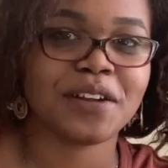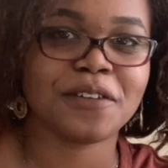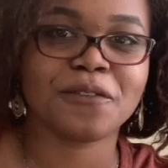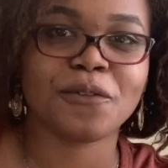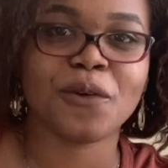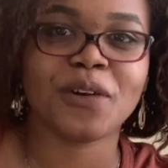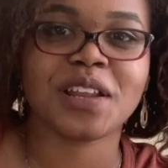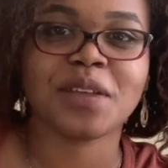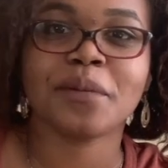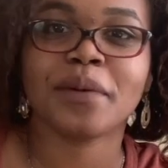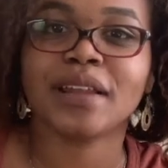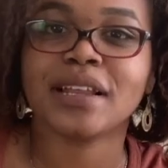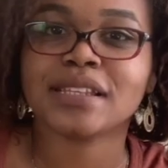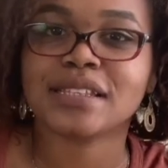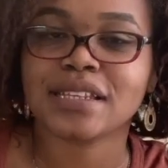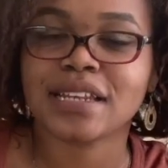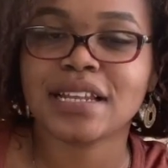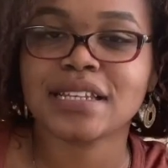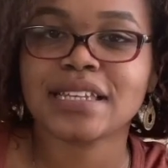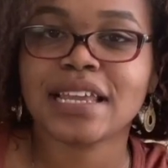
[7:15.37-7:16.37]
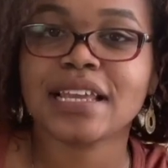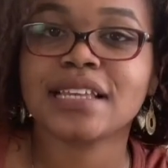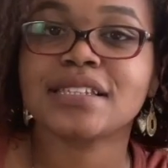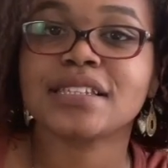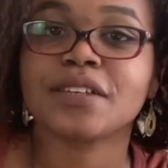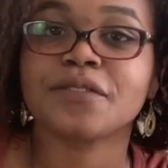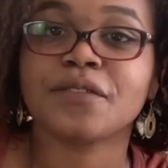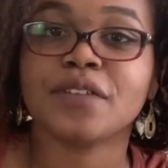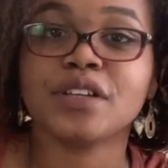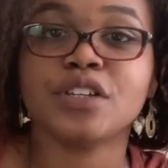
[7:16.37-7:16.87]
to 40 minutes that it takes
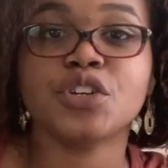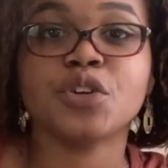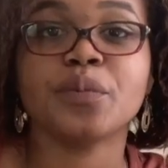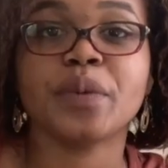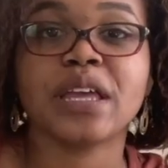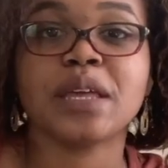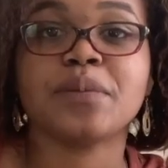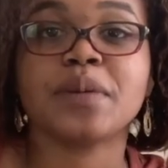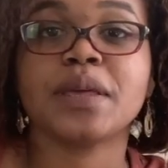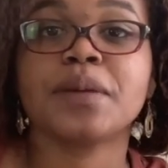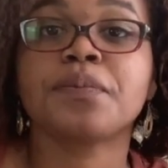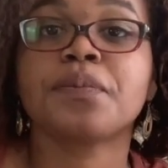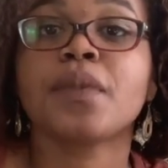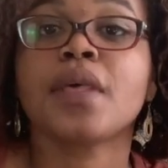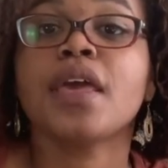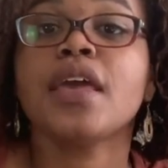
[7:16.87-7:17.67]
to feed your baby.